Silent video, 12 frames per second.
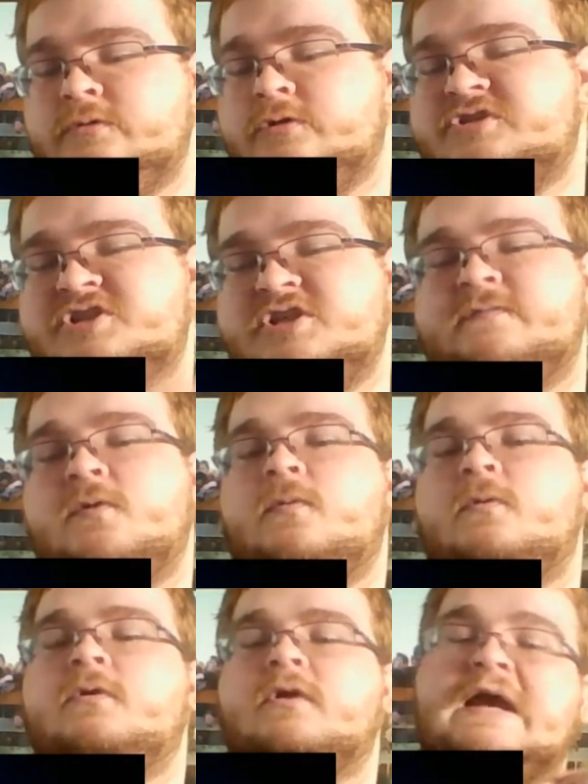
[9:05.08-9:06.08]
Civil
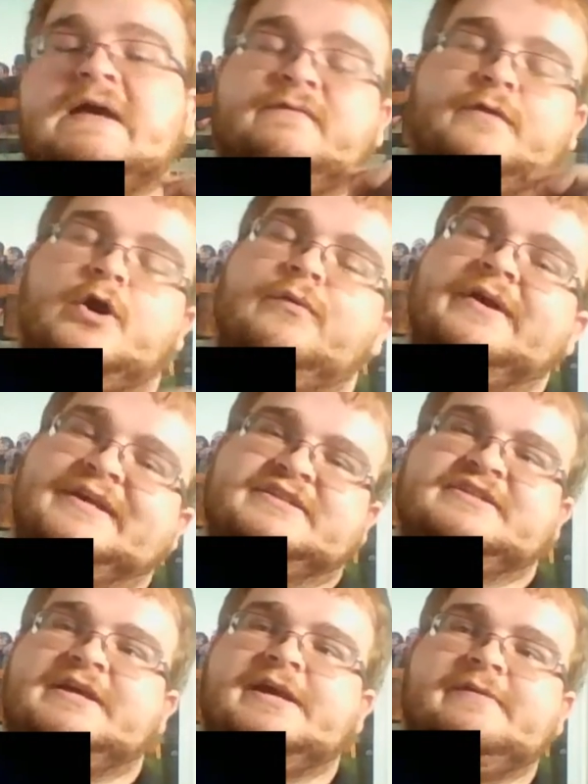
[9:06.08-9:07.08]
War, I've always
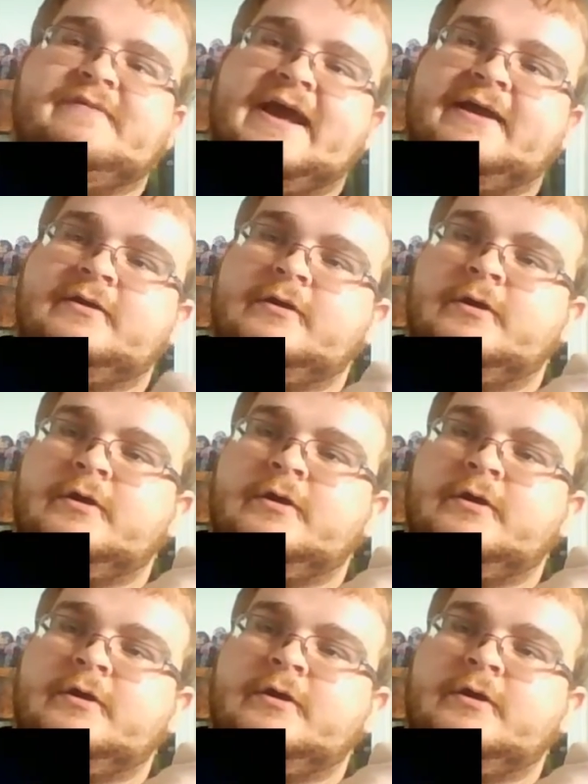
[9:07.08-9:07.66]
said that